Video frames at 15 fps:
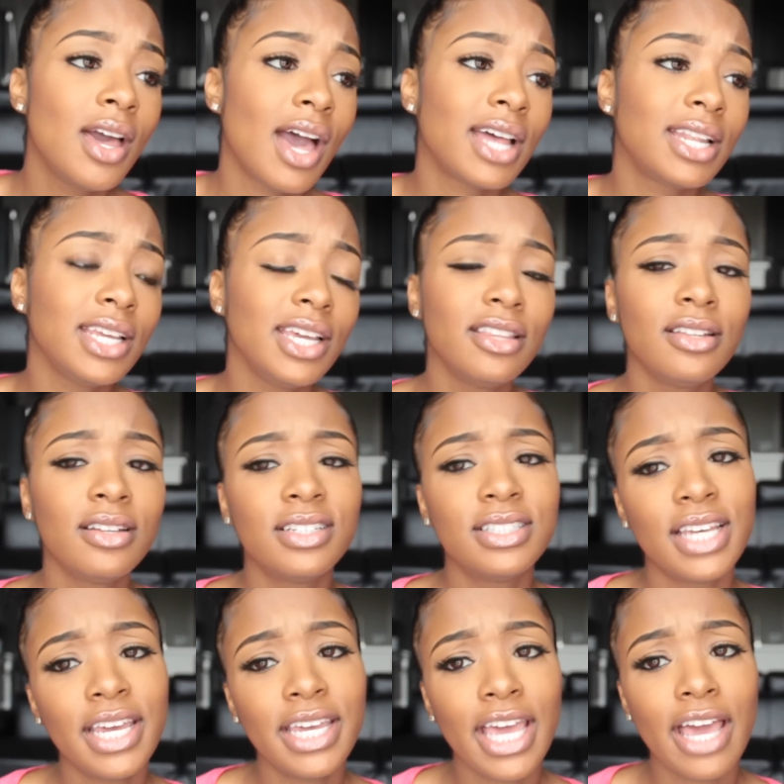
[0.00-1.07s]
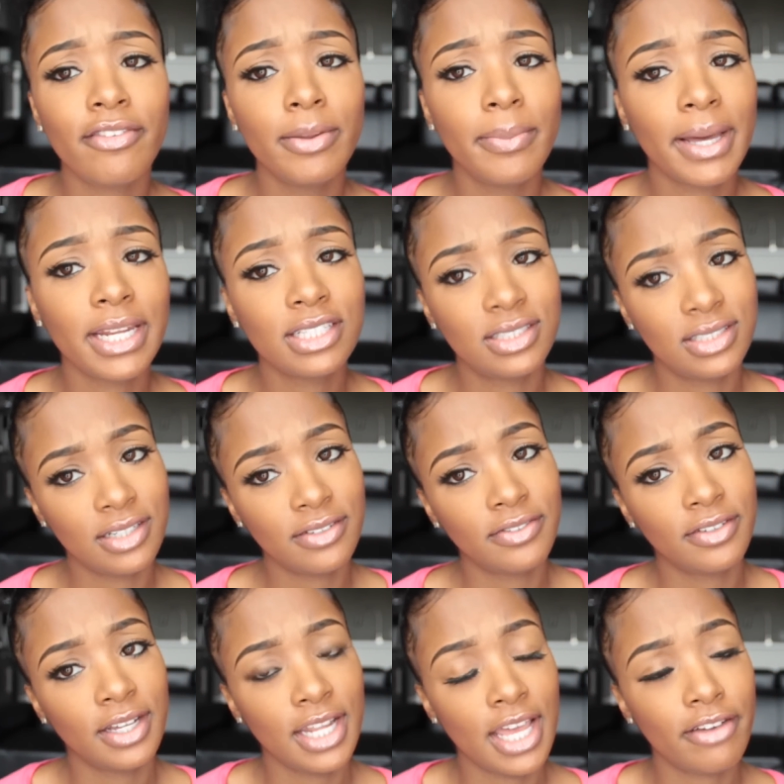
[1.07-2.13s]
at the end of the day, everybody's
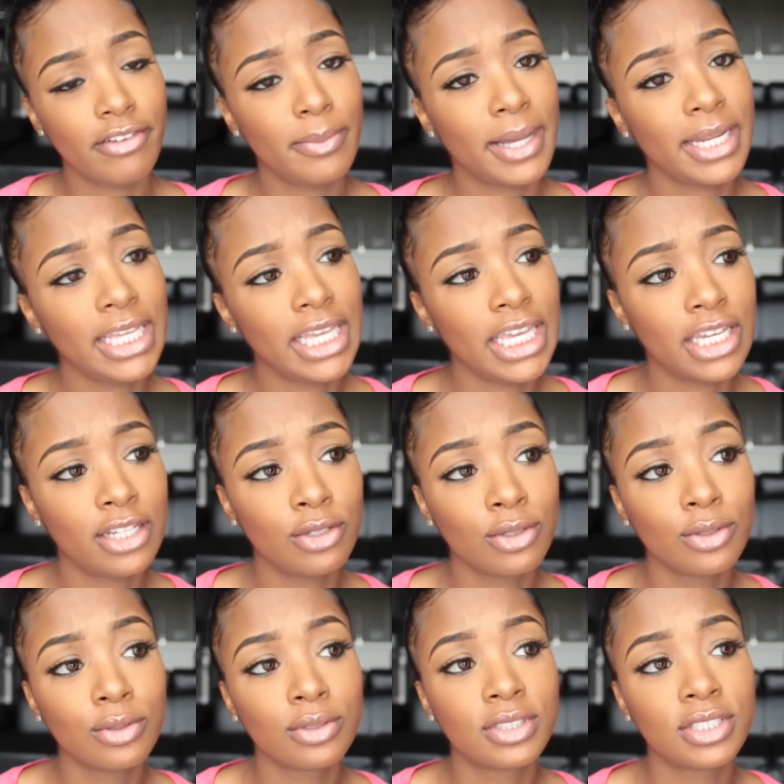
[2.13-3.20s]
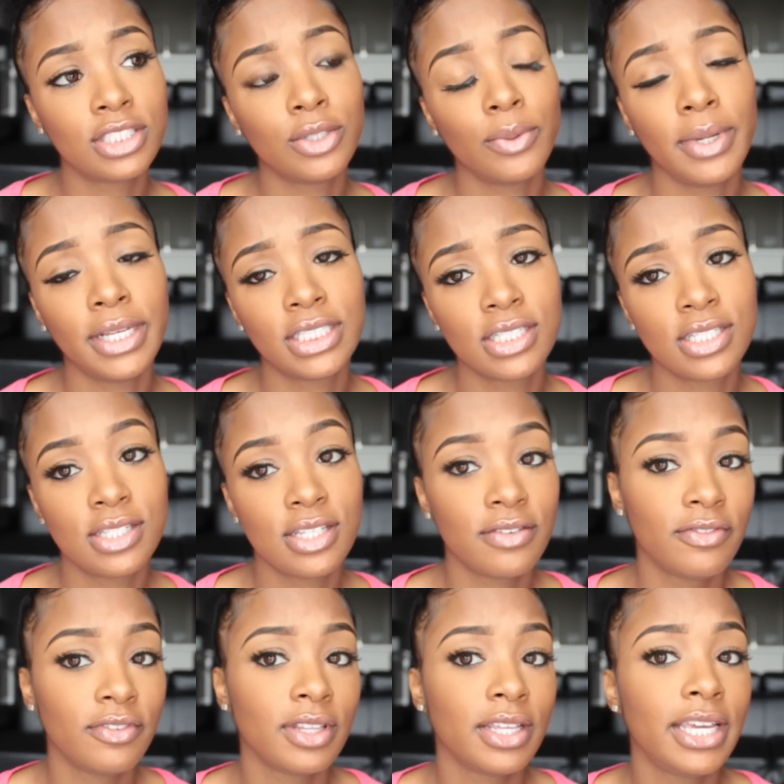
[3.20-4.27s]
different. Everybody handles situations
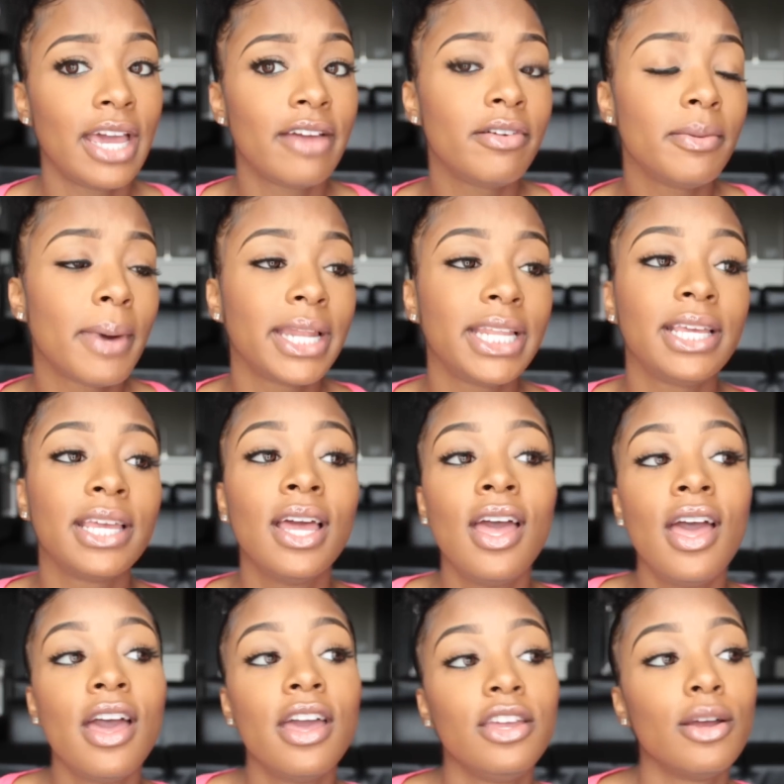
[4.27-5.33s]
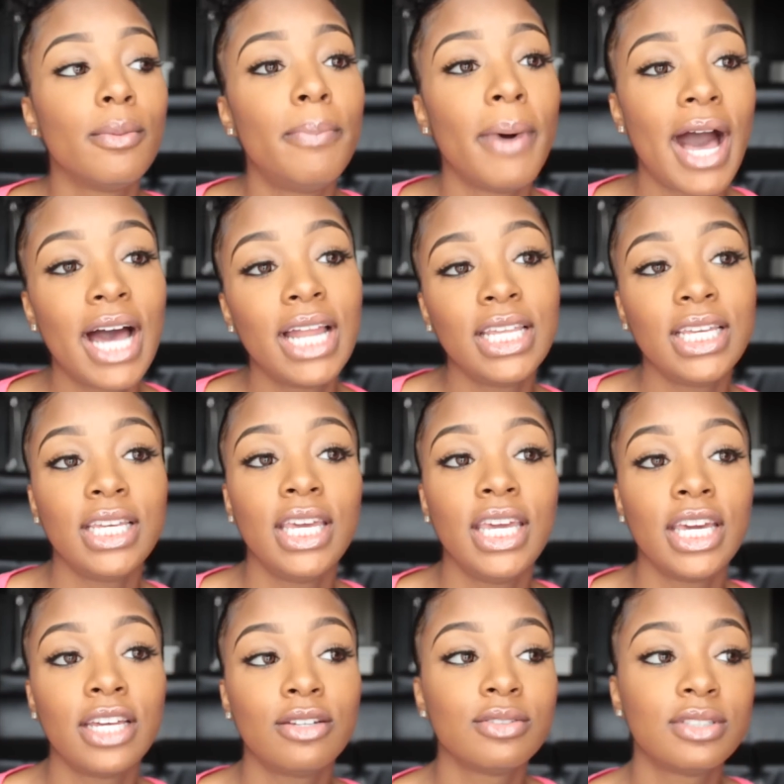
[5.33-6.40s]
differently. Your body
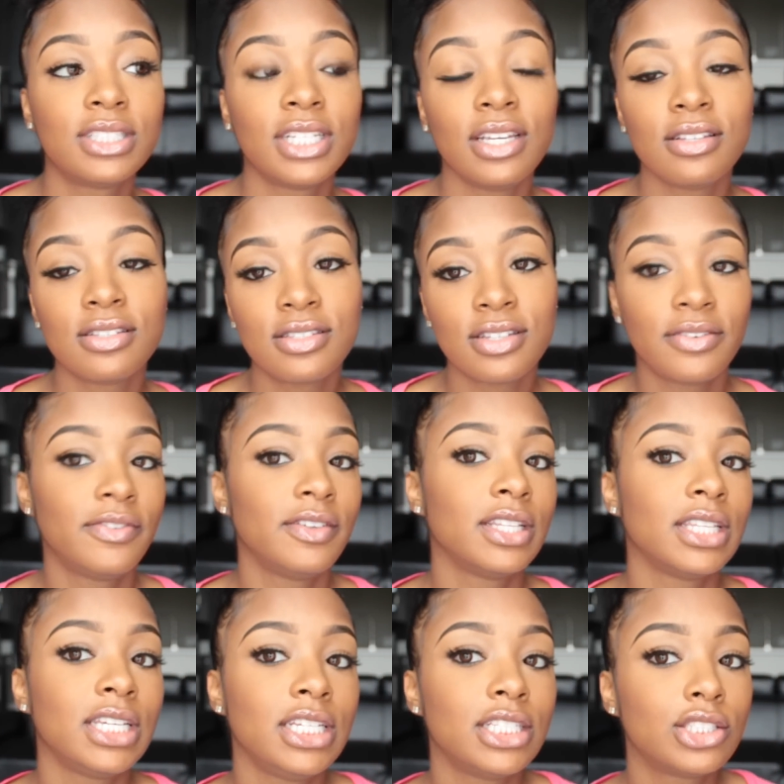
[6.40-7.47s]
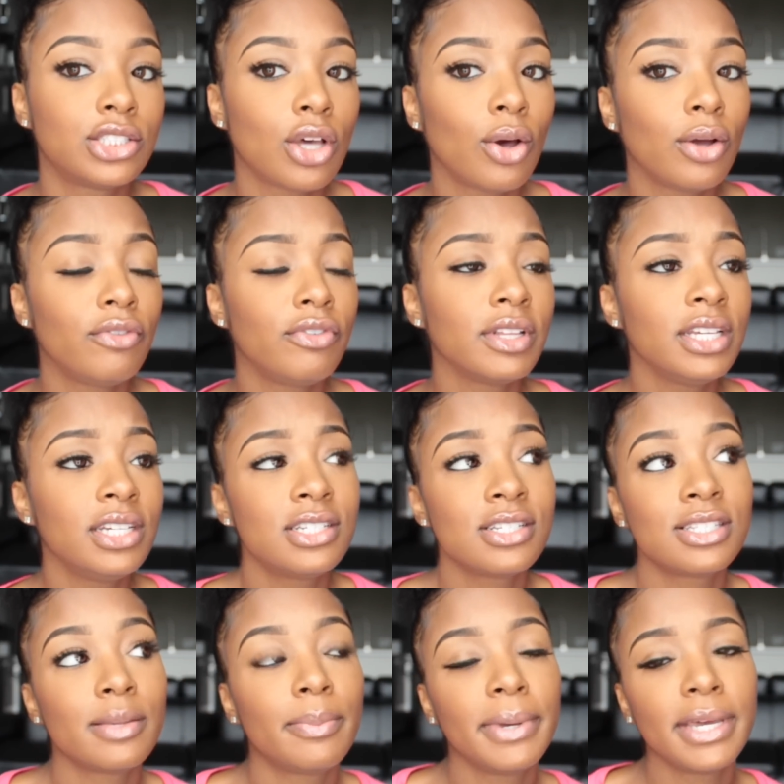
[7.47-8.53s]
handles things differently. So it really
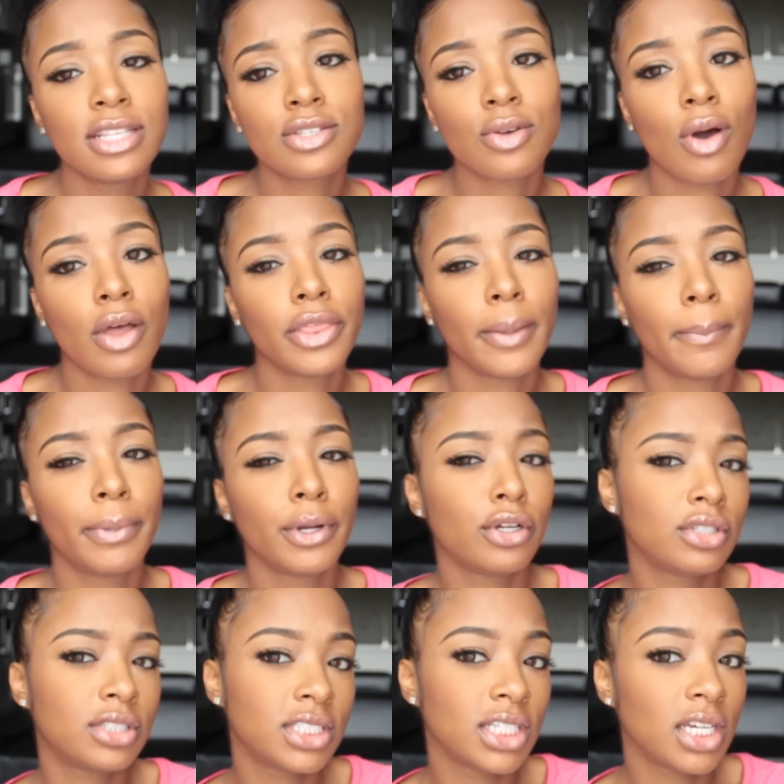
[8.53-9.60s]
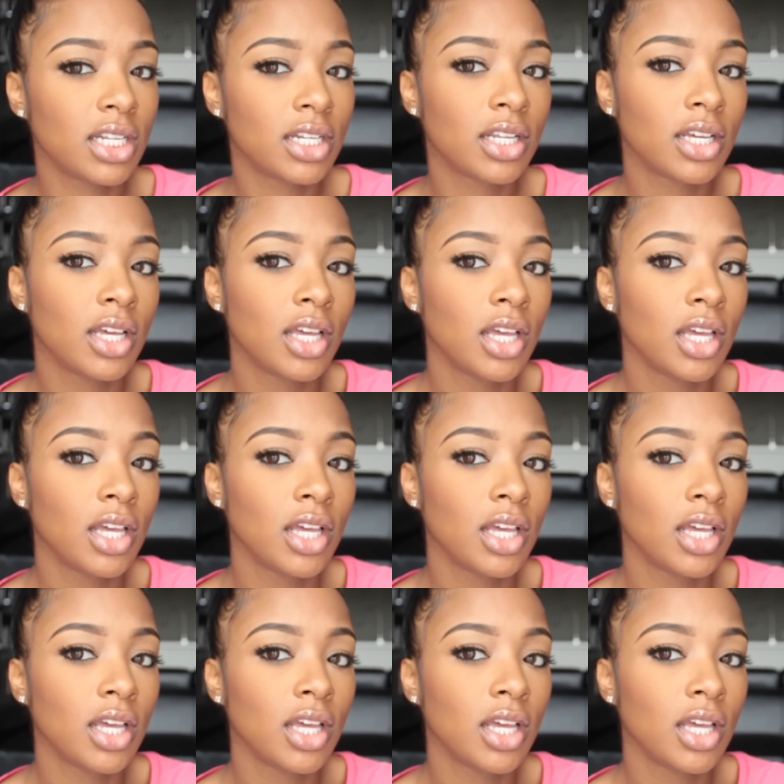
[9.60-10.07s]
just depends on the person.